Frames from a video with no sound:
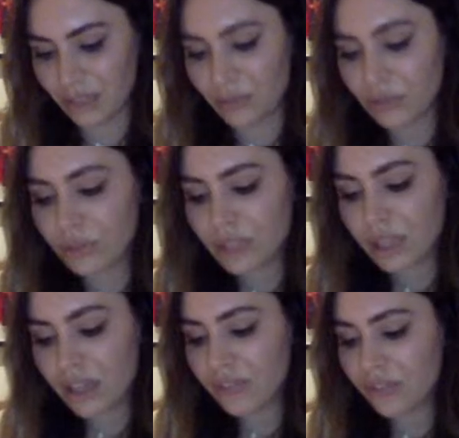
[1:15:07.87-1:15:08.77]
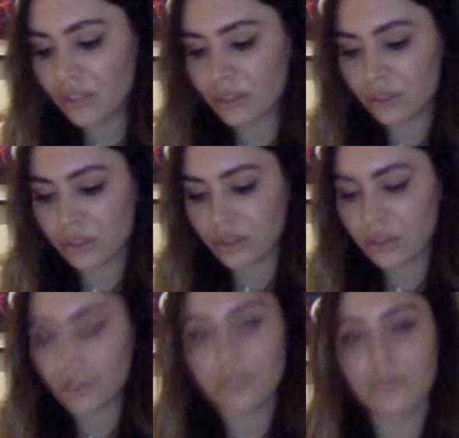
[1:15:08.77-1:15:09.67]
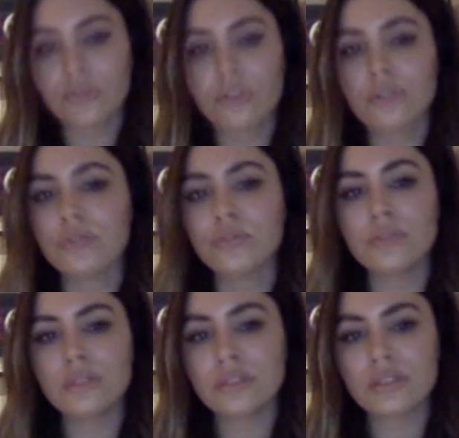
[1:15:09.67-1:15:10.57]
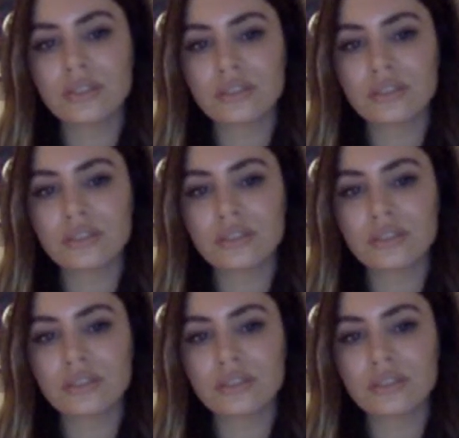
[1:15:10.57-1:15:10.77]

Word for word: But we left things so confused.